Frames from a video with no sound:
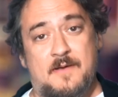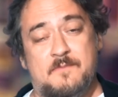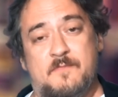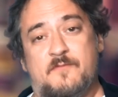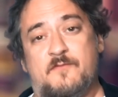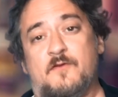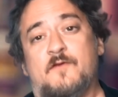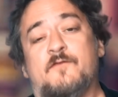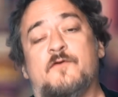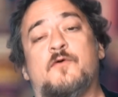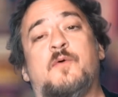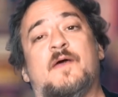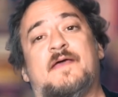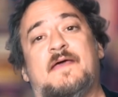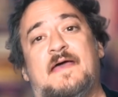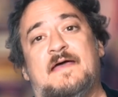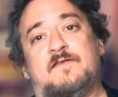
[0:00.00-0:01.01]
If you're looking for
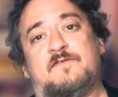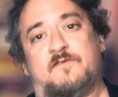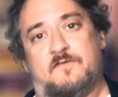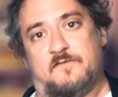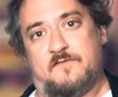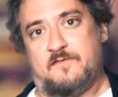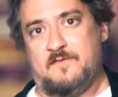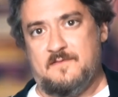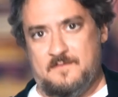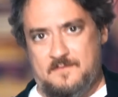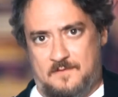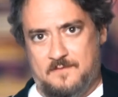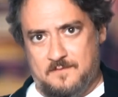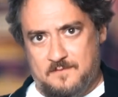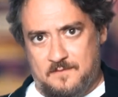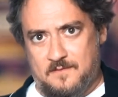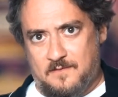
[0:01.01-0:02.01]
quick answers,
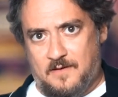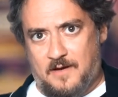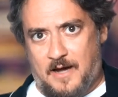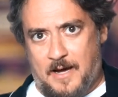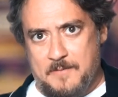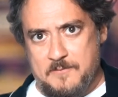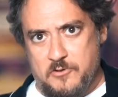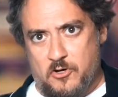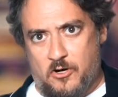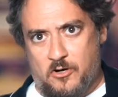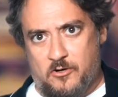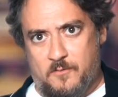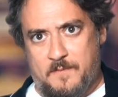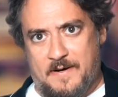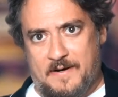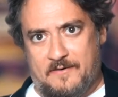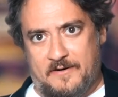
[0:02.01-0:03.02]
I'm your
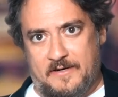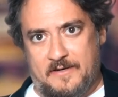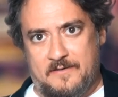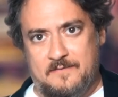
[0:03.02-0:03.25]
Huckleberry.